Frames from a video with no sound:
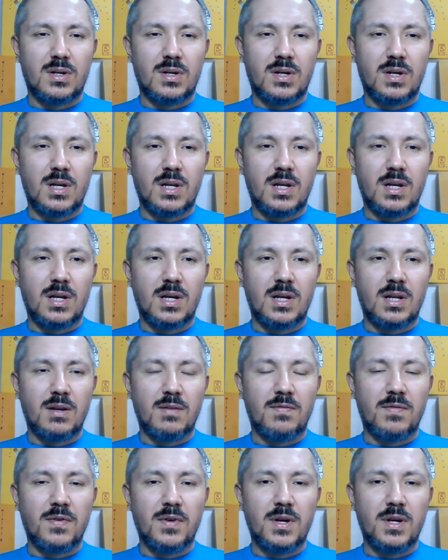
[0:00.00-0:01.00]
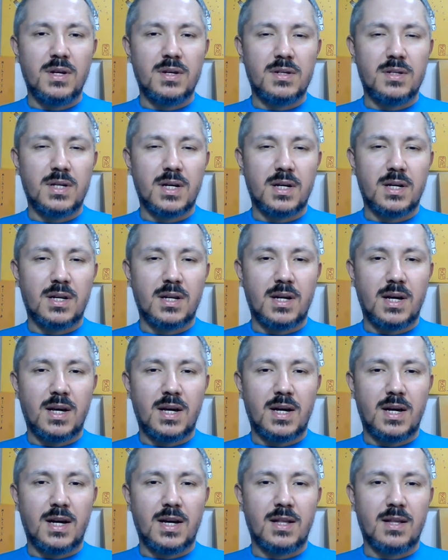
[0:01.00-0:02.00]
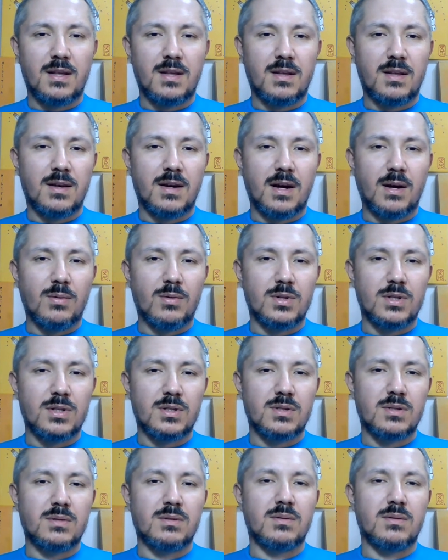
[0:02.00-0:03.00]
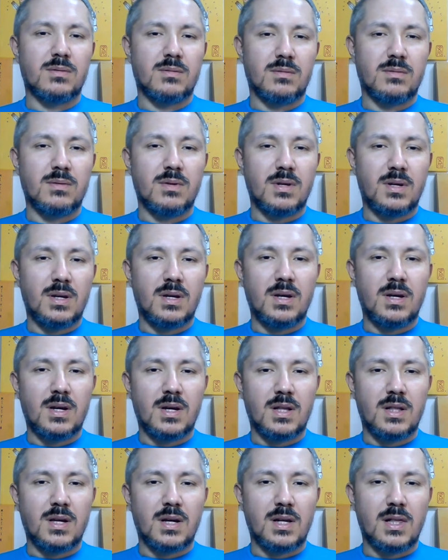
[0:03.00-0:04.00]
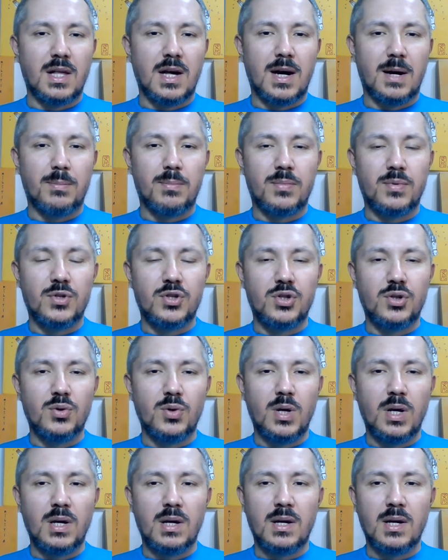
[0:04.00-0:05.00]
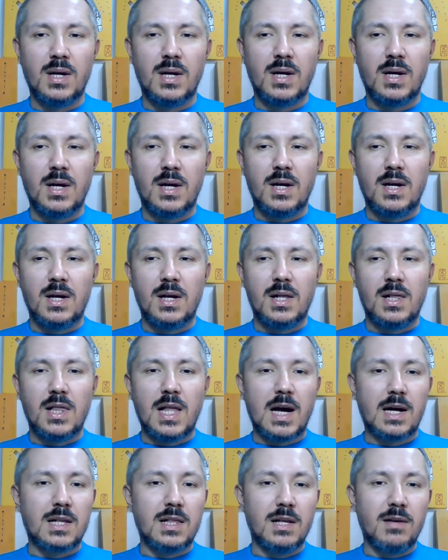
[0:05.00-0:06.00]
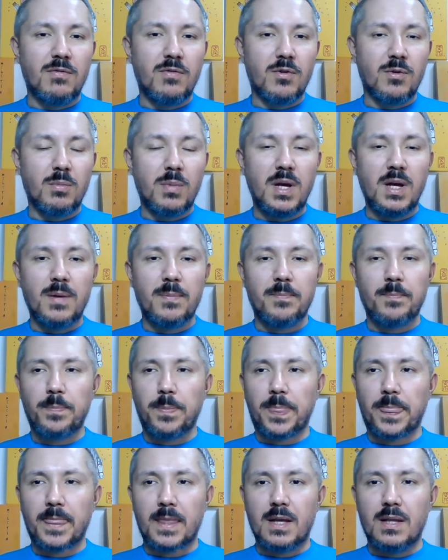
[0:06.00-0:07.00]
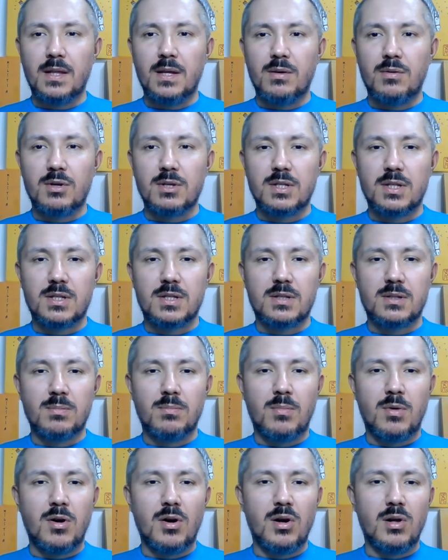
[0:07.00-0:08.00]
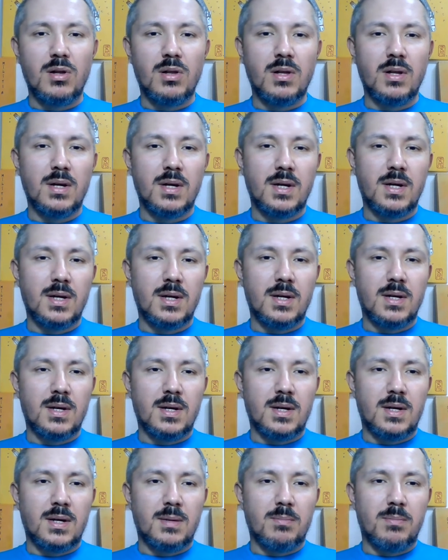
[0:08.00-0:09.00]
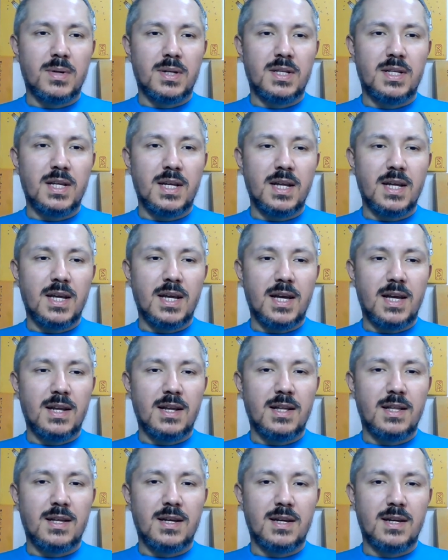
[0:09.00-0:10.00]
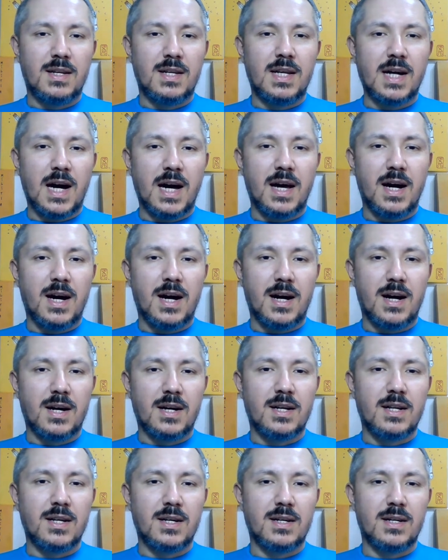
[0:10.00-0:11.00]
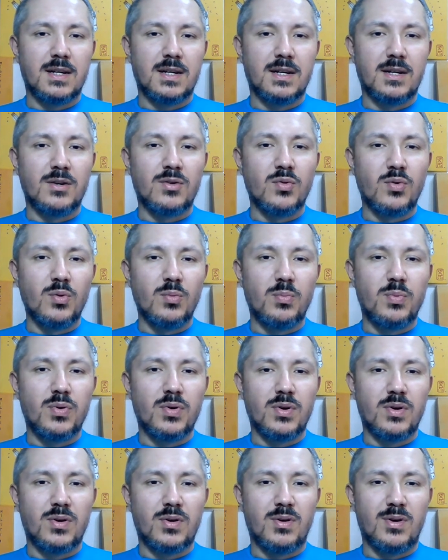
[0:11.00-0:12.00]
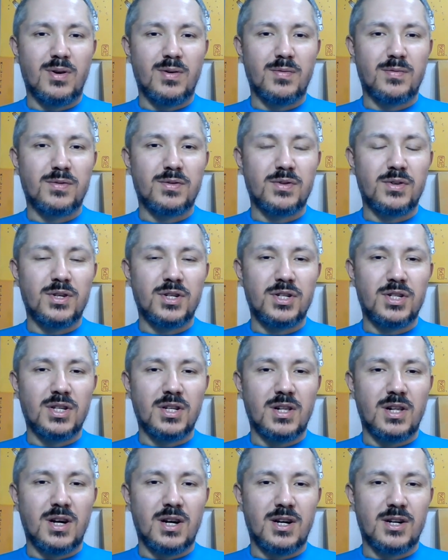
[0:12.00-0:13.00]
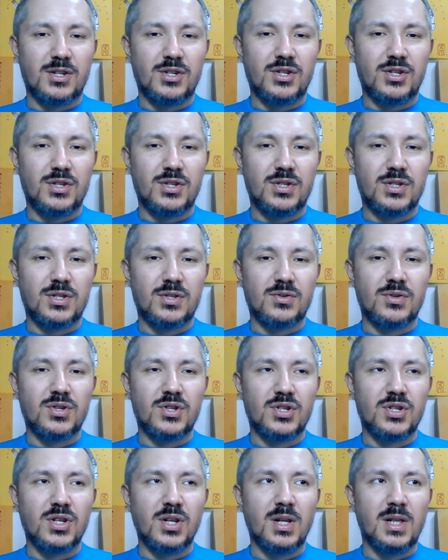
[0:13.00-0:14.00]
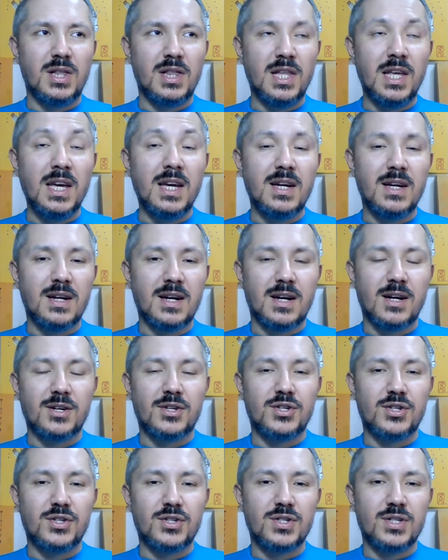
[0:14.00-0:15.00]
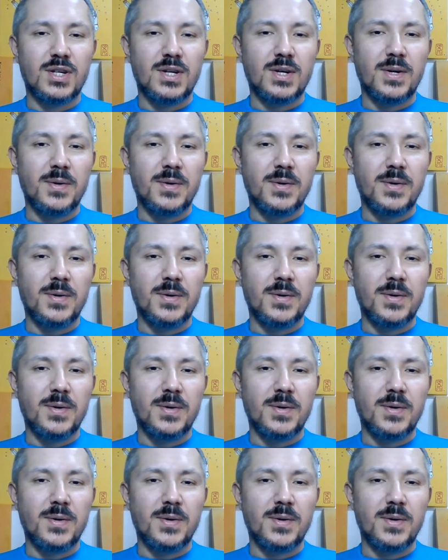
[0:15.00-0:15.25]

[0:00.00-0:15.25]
any free second I had, I was at the club shooting. Luckily for me, there was a small but dedicated diehard group of traditional archers, traditional league archers,